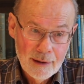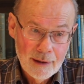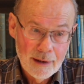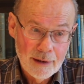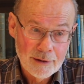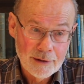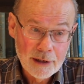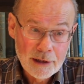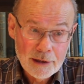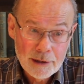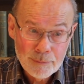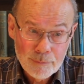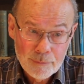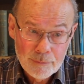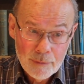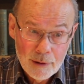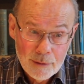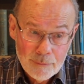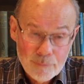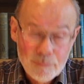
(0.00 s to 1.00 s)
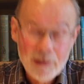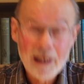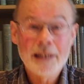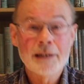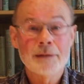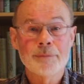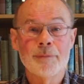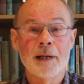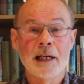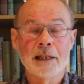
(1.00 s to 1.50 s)
And this
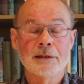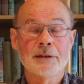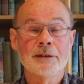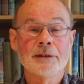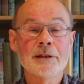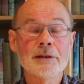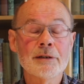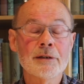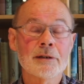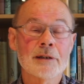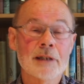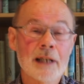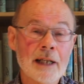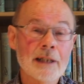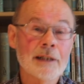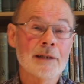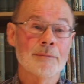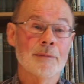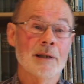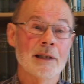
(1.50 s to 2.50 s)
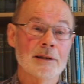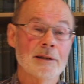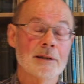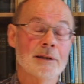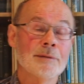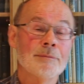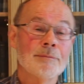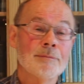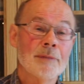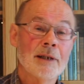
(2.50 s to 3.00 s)
plant matter, this organic
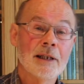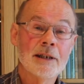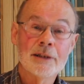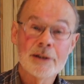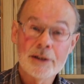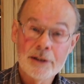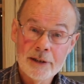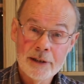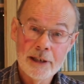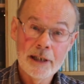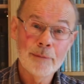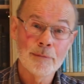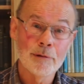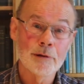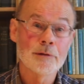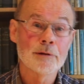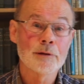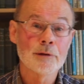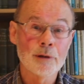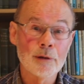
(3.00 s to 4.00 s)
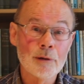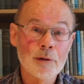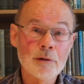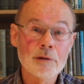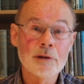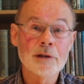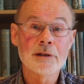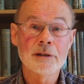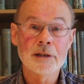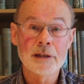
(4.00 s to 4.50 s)
matter, is stable so
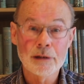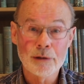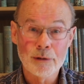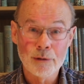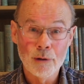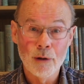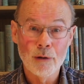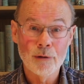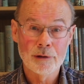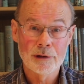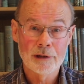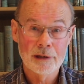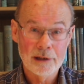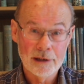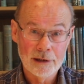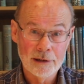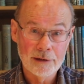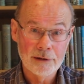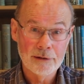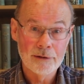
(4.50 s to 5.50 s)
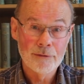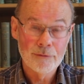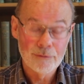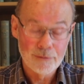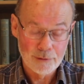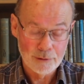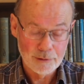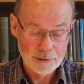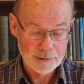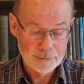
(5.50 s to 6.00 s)
long as it's locked in
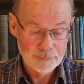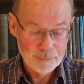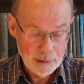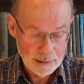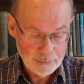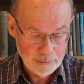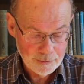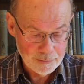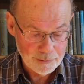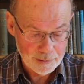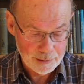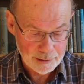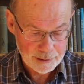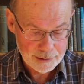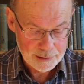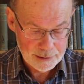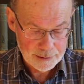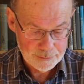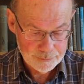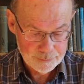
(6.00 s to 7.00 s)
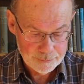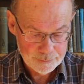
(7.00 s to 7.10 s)
frozen permafrost.